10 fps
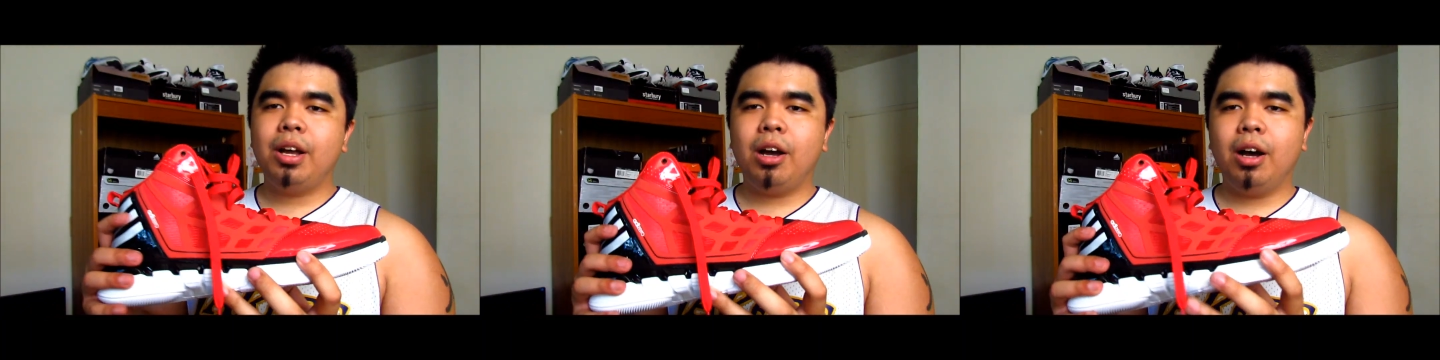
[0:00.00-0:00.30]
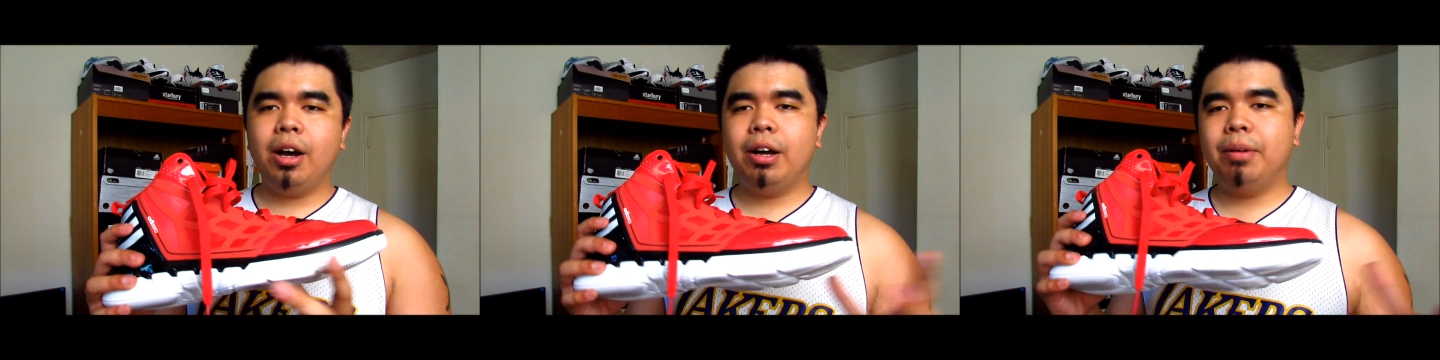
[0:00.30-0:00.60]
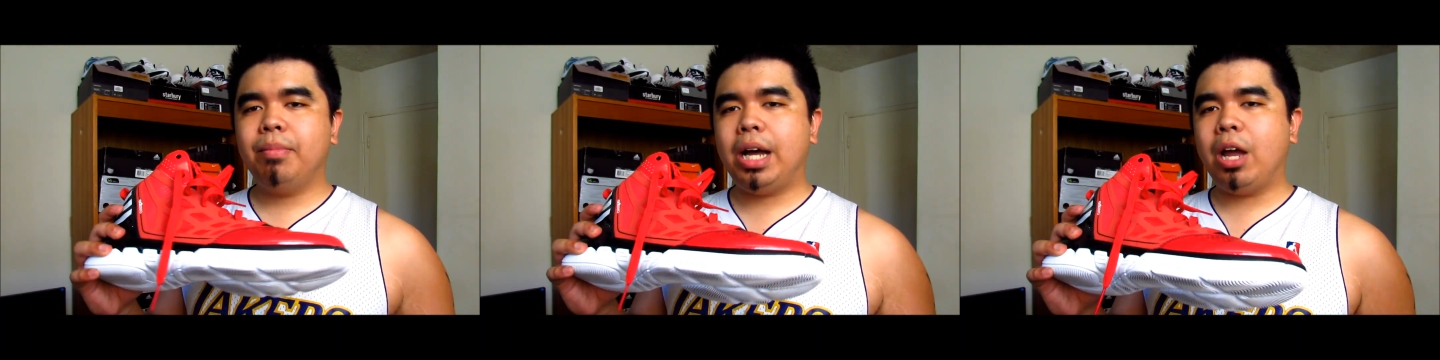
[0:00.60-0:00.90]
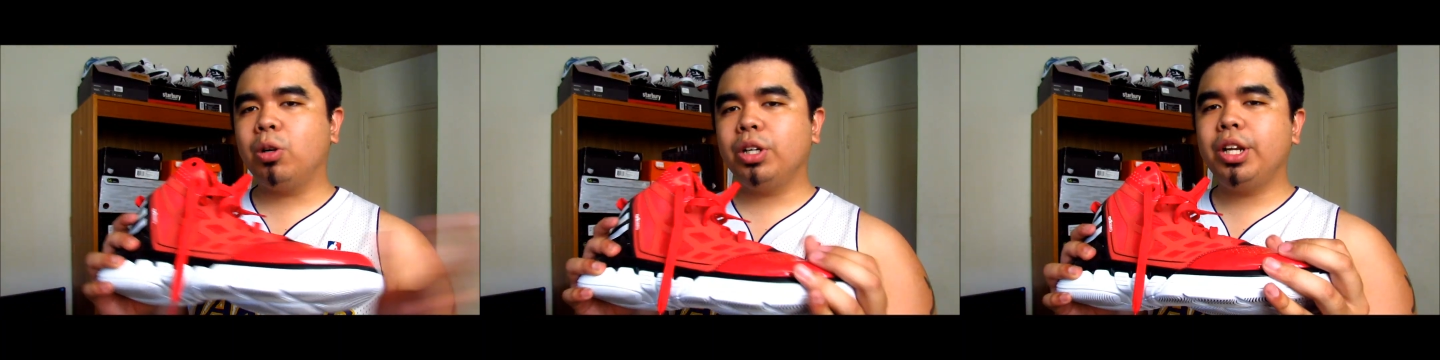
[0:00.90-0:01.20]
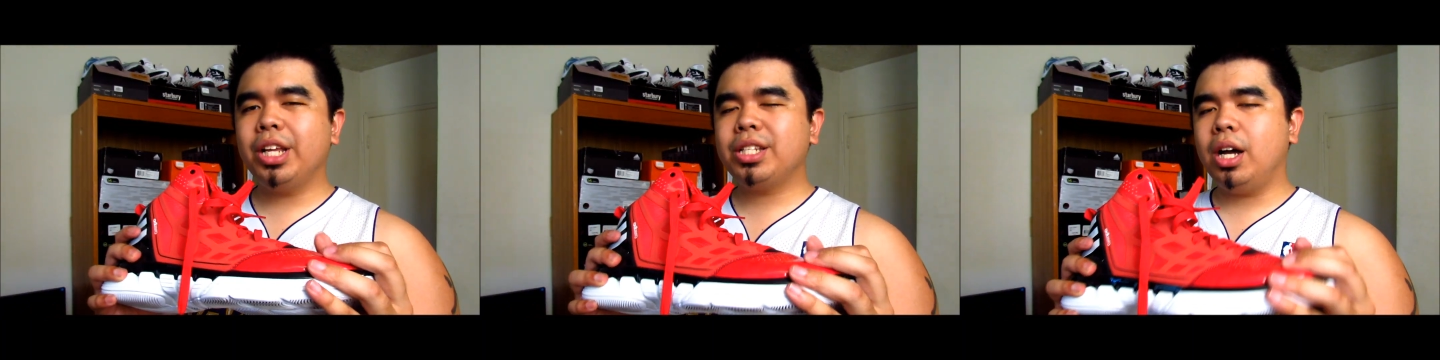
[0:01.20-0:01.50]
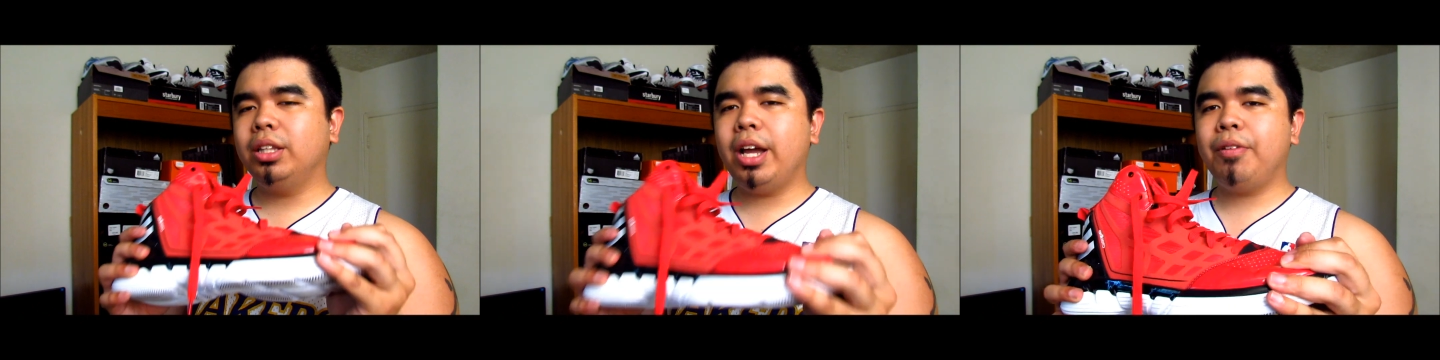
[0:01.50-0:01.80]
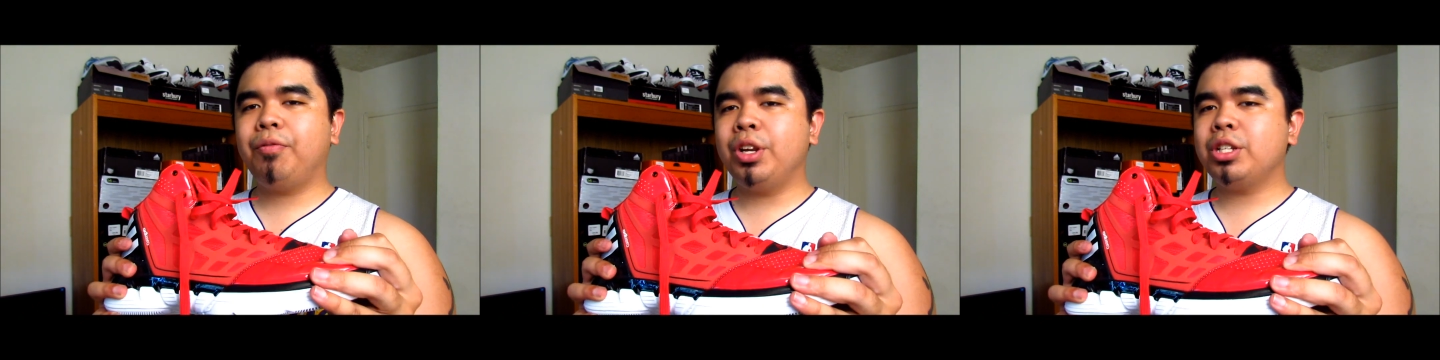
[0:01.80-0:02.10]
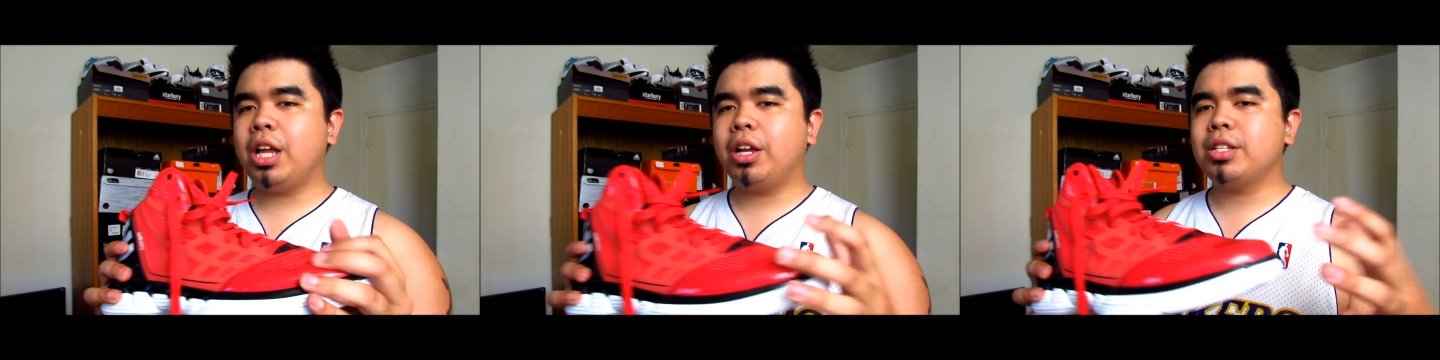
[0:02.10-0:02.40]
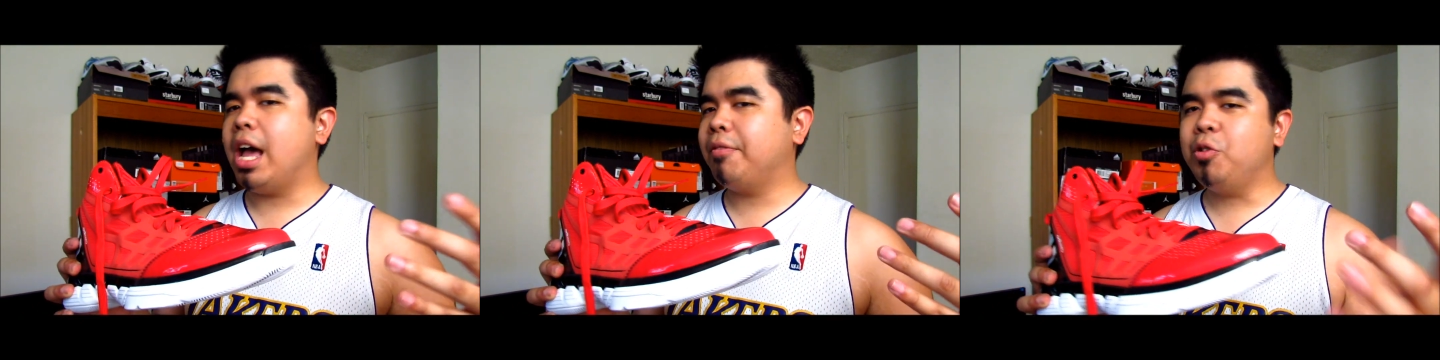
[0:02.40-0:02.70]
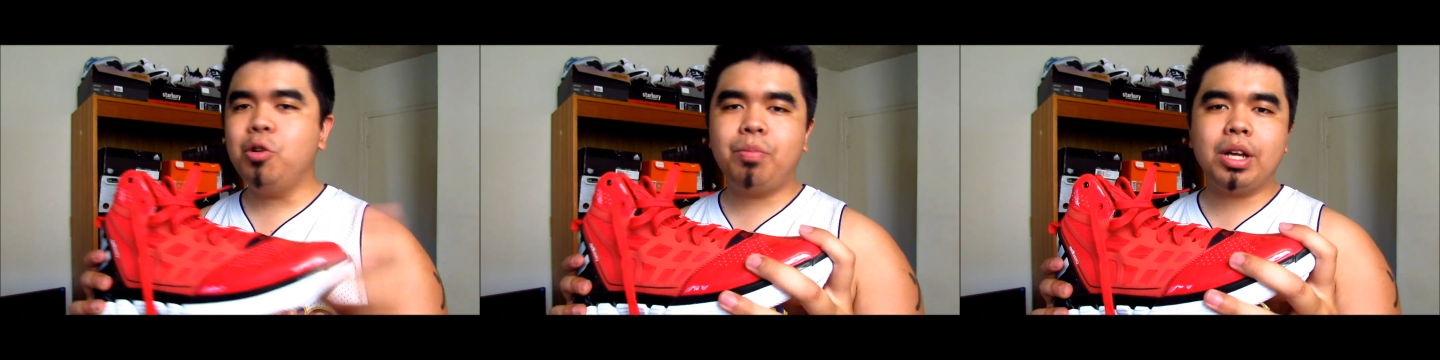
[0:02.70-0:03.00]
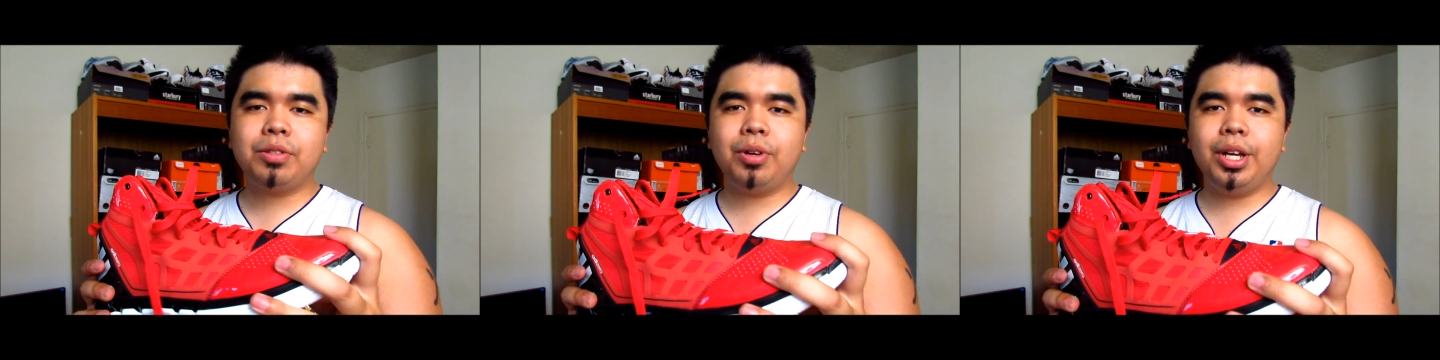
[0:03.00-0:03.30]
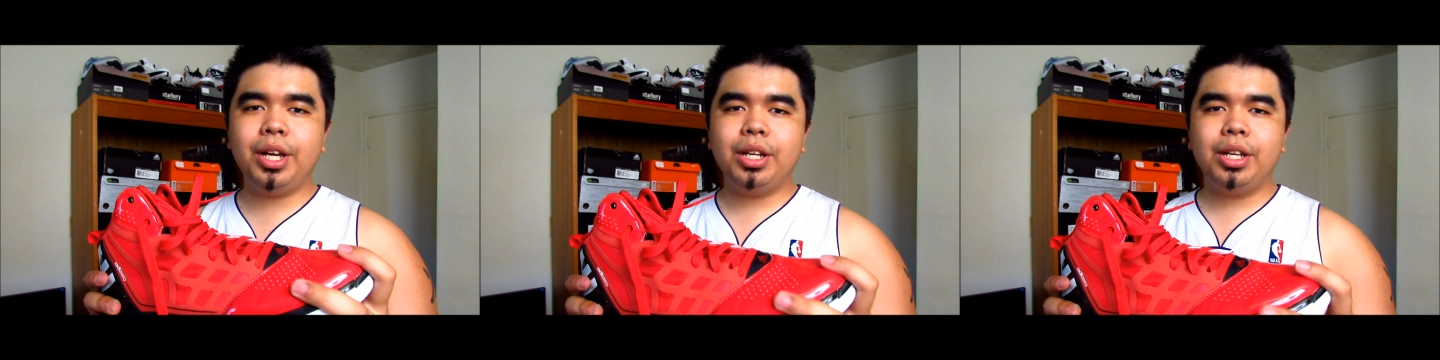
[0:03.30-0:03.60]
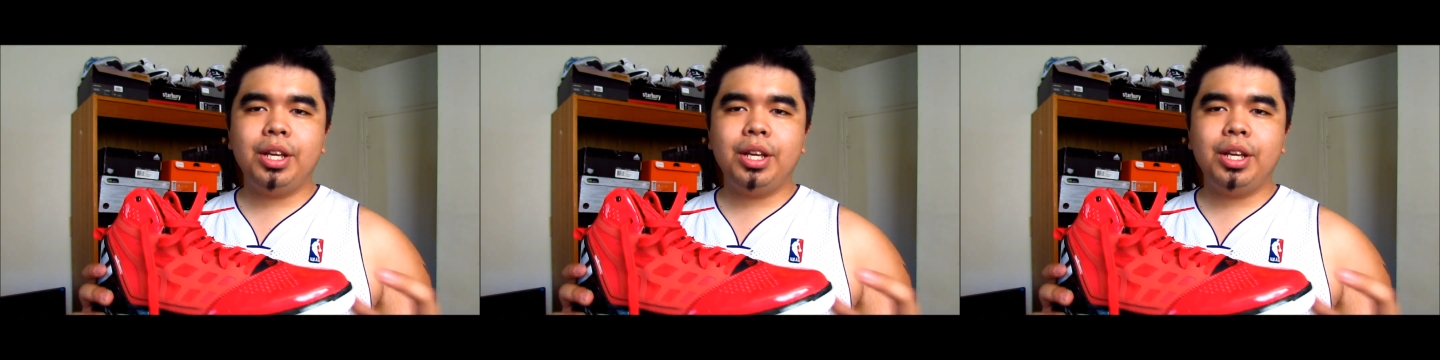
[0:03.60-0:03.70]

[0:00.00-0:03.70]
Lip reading: I ordered this online Finish Line because I have coupons for it.